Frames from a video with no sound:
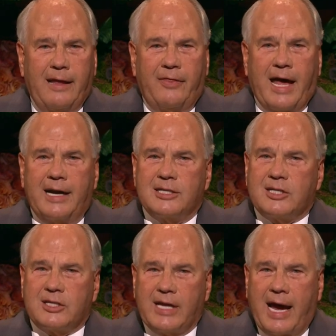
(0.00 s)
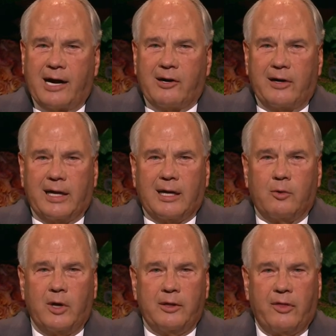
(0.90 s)
That is staggering
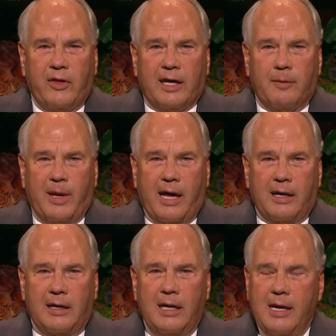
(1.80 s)
when you think about it,